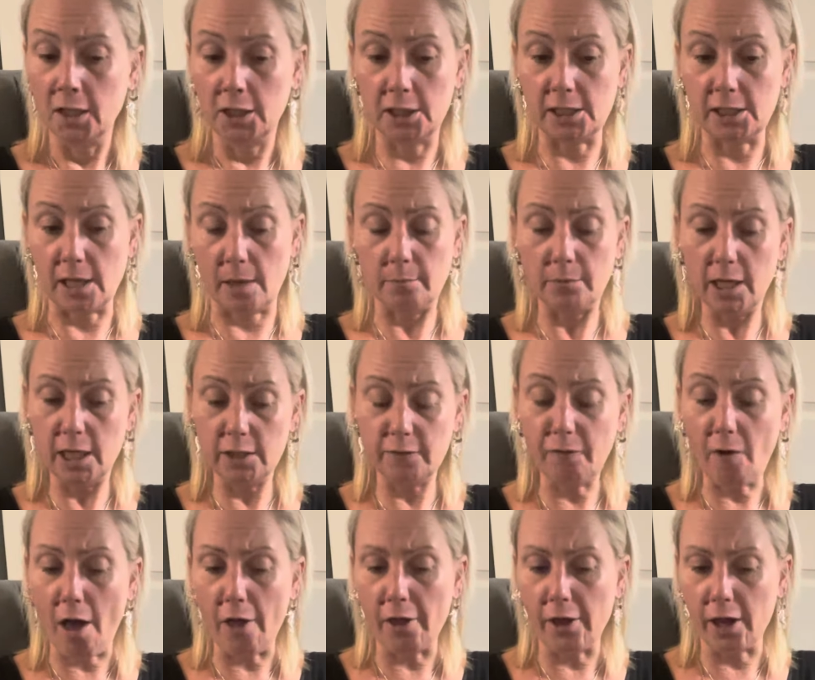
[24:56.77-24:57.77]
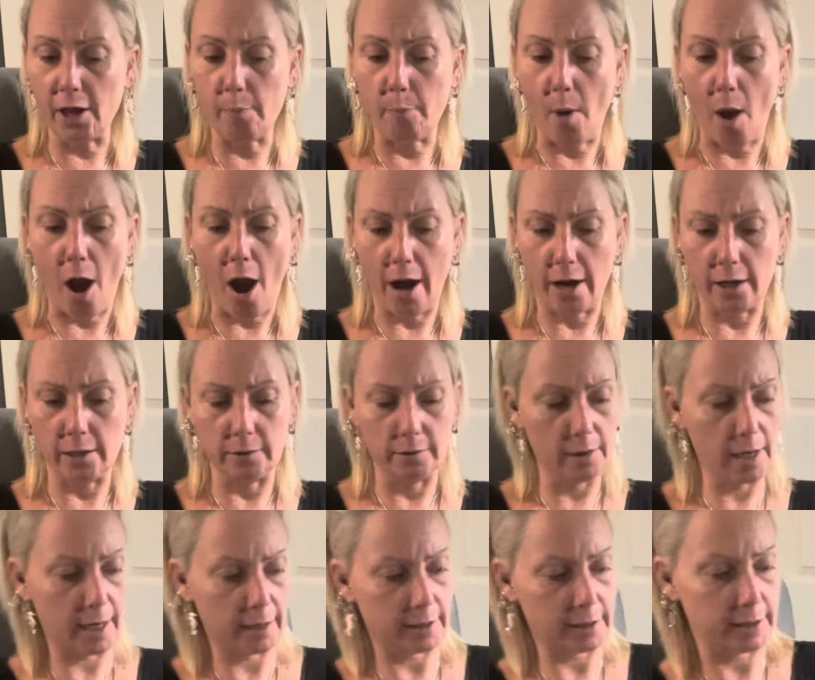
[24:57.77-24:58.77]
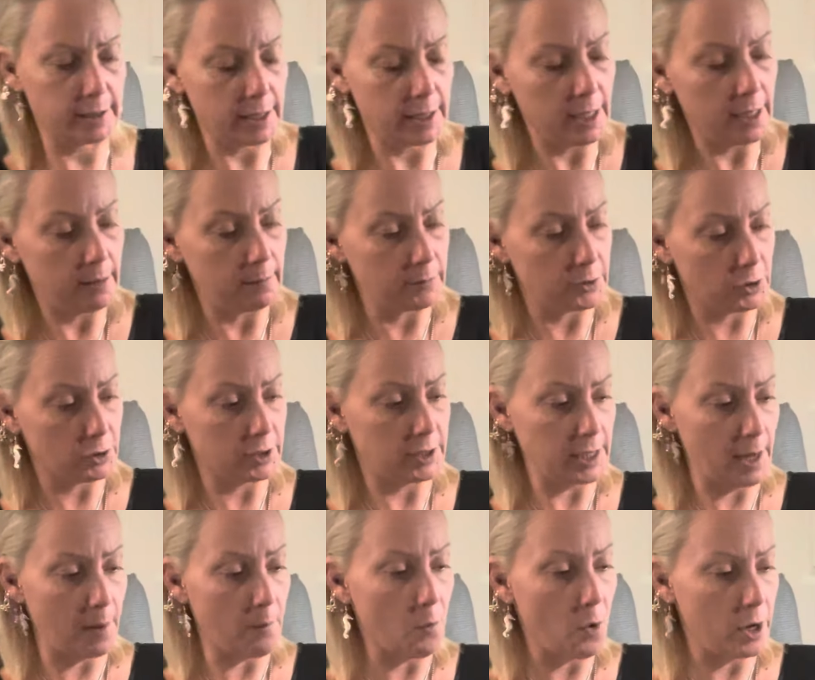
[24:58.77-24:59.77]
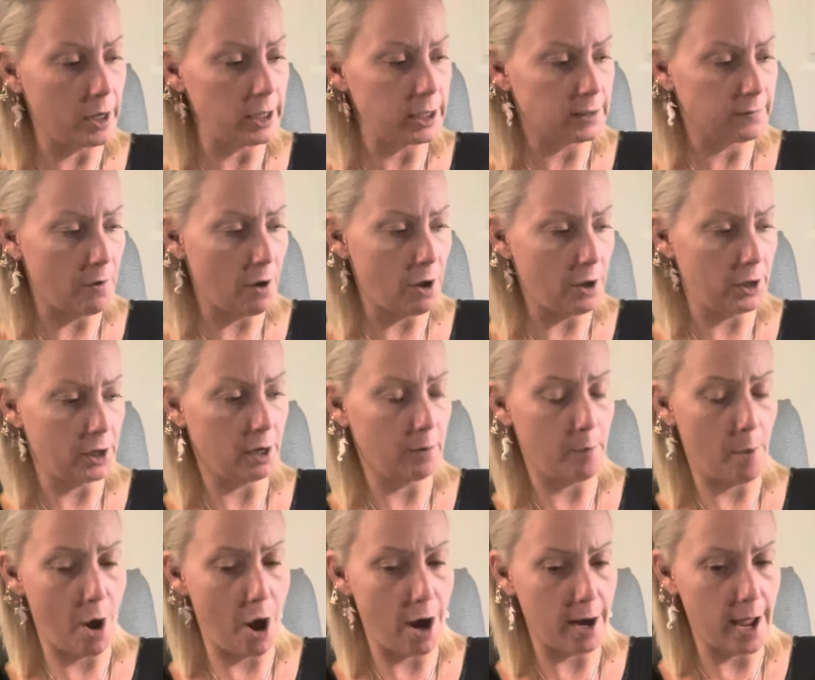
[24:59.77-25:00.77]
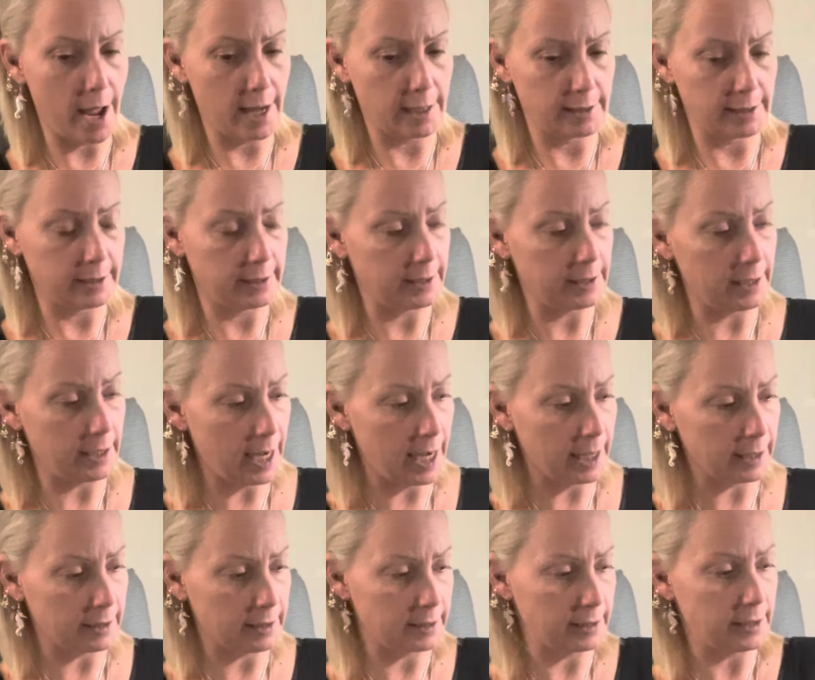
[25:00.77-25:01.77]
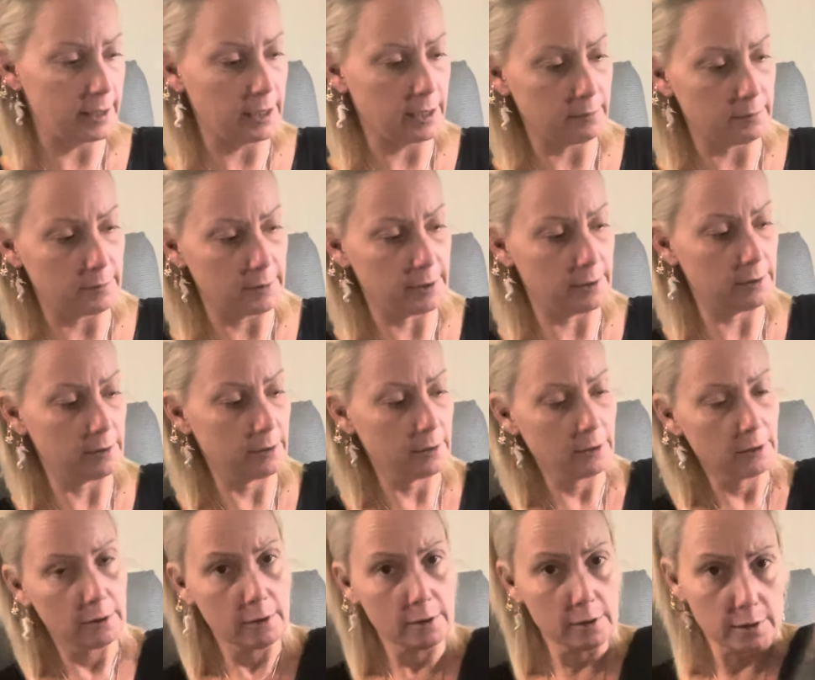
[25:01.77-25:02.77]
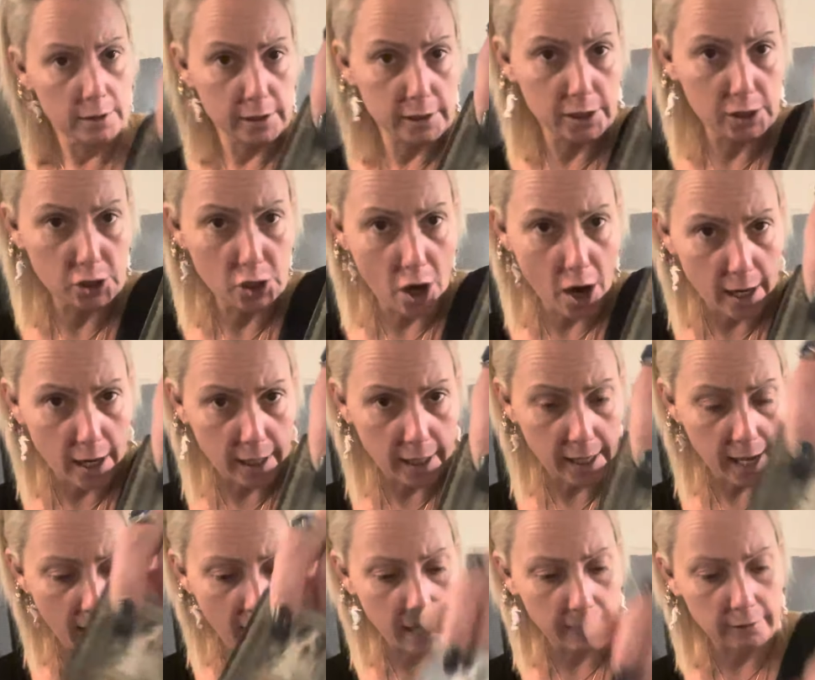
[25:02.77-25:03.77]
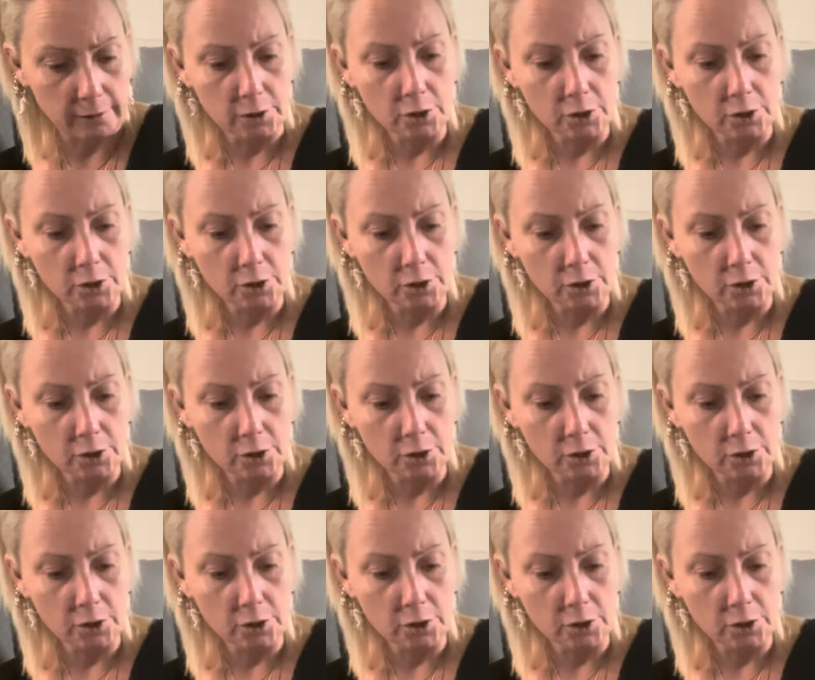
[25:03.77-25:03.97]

something's falling apart at the seams or someone is falling apart as the at the seams. Is the dog again.